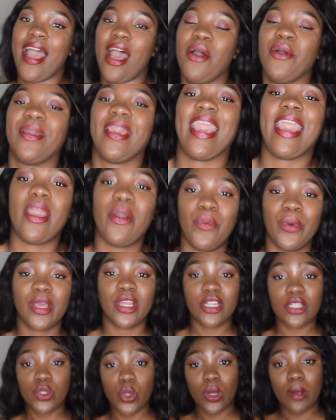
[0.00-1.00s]
Okay, we're
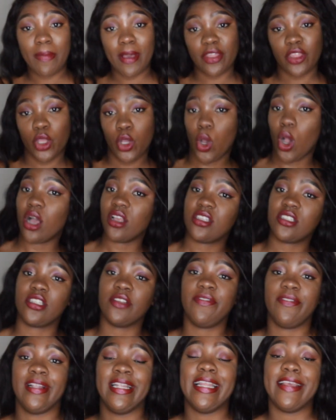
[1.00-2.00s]
going to talk about the cost
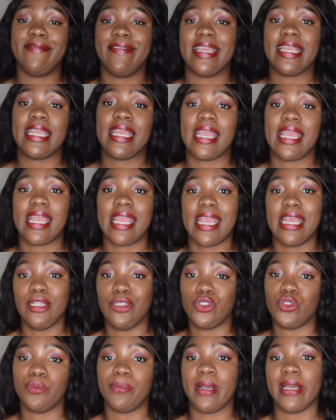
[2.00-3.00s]
of living in
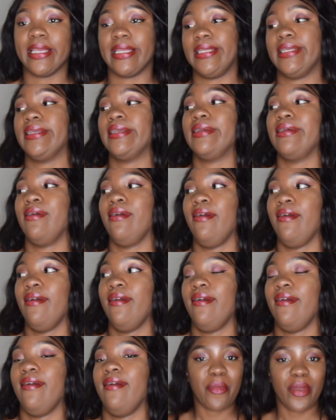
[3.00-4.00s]
Dubai.
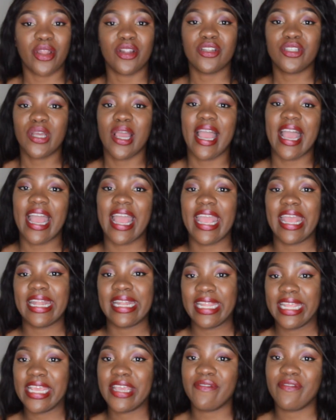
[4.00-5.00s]
I'm going to try
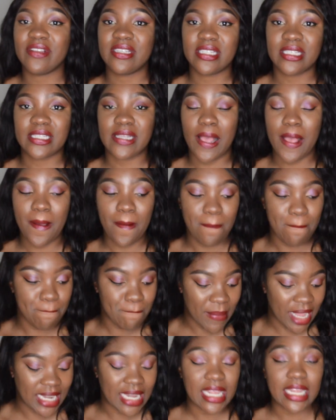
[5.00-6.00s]
and give as
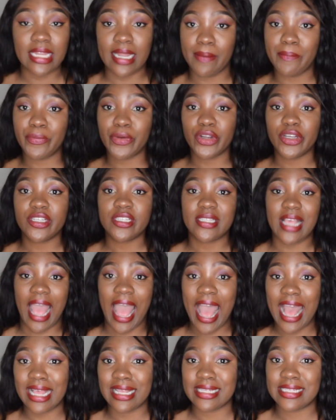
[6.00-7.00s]
many numbers
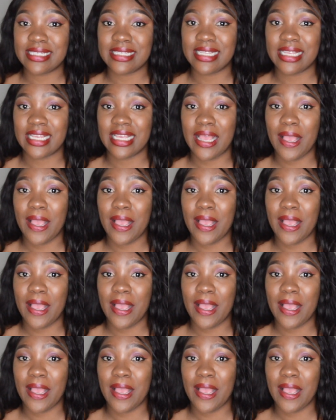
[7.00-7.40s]
as